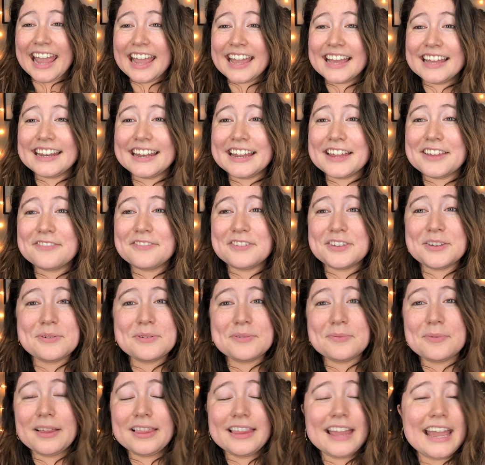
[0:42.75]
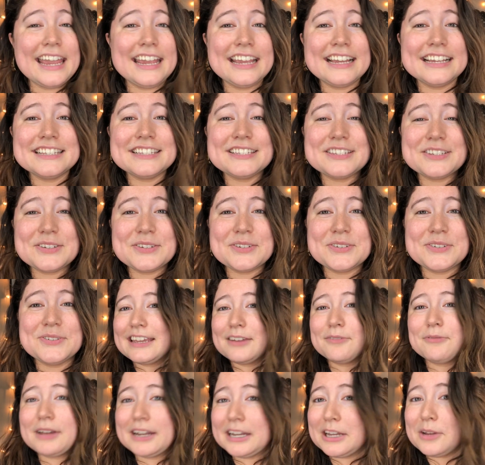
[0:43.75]
and if you would like to
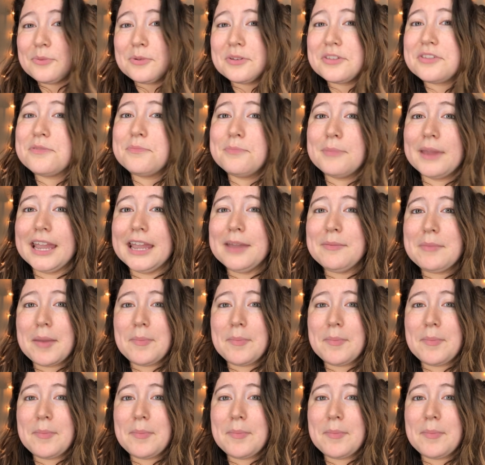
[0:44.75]
get ready with me,